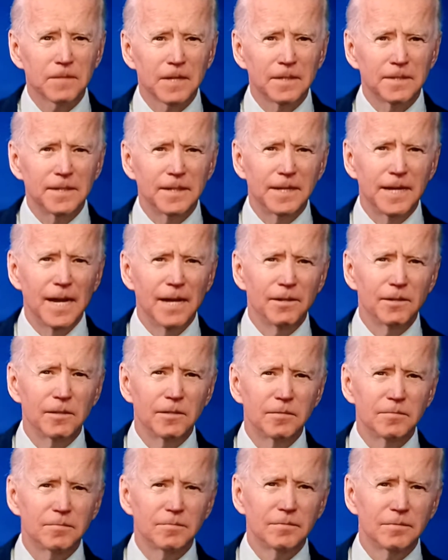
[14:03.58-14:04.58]
Together,
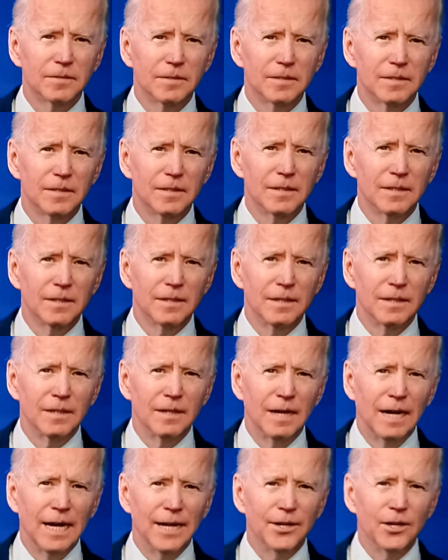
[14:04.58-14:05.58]

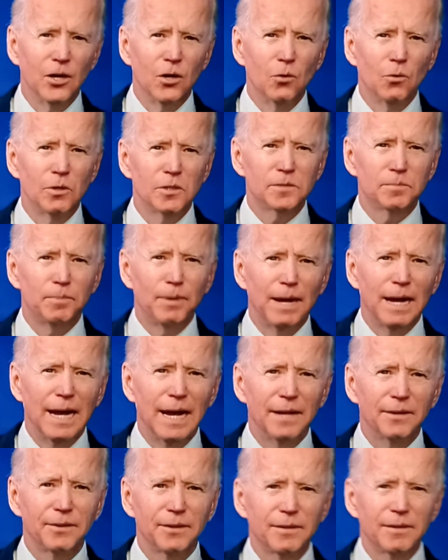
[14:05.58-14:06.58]
I know which
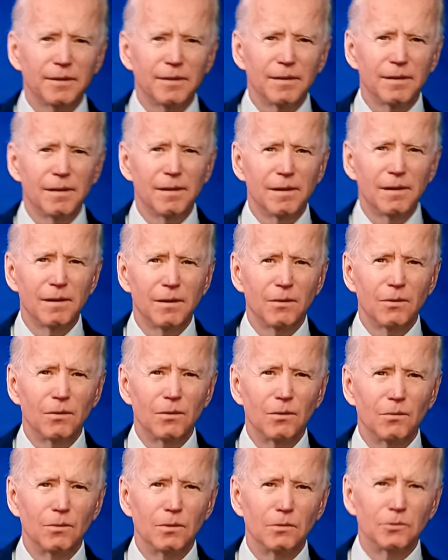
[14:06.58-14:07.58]
path
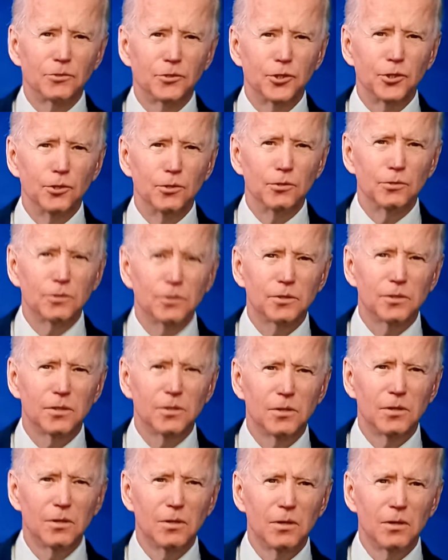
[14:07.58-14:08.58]
we'll choose.
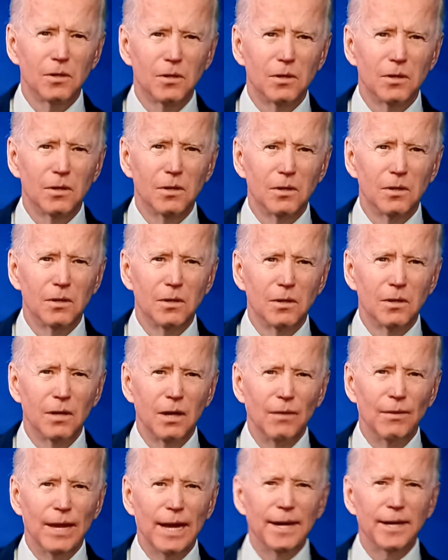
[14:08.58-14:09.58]

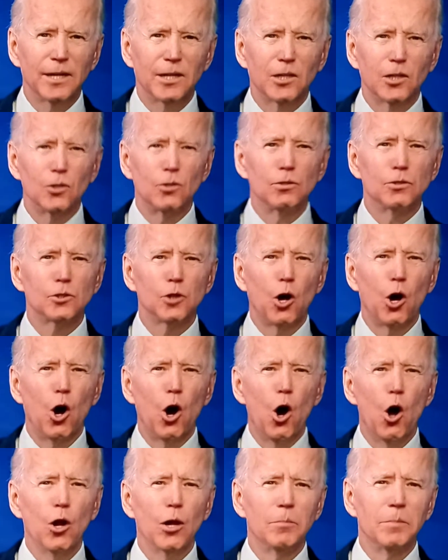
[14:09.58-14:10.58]
That includes
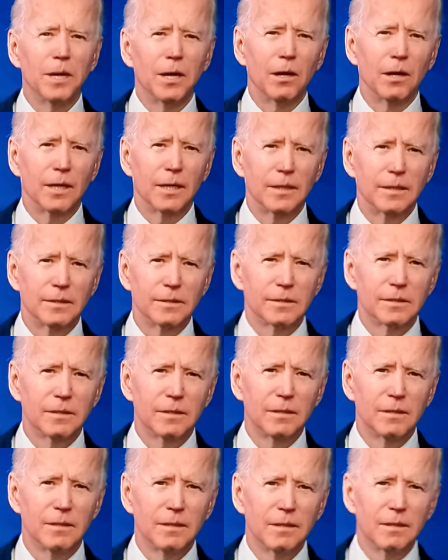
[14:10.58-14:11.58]
all Americans,
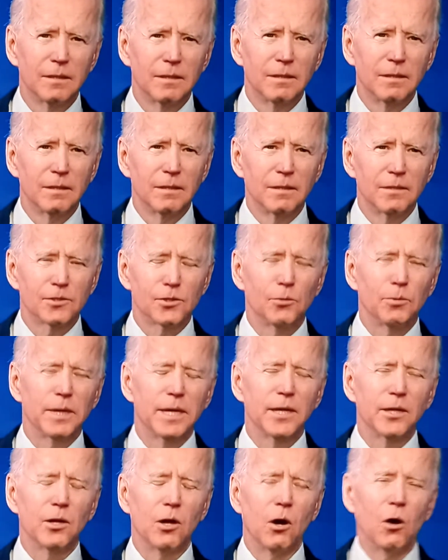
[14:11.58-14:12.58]
so we
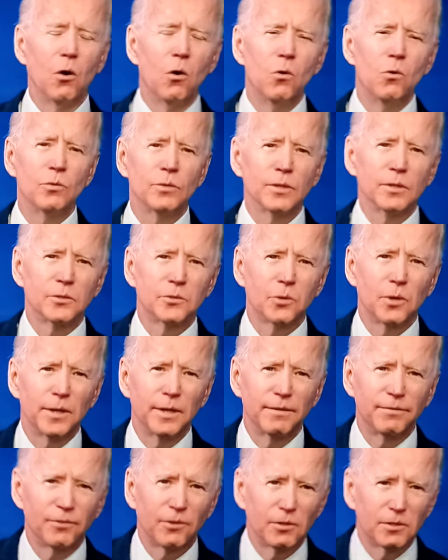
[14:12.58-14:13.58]
can own the
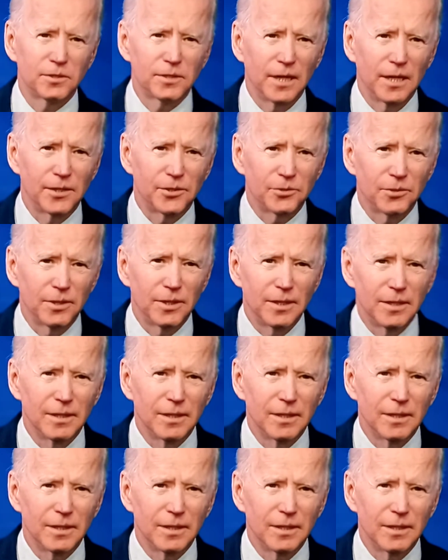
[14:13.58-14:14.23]
21st century.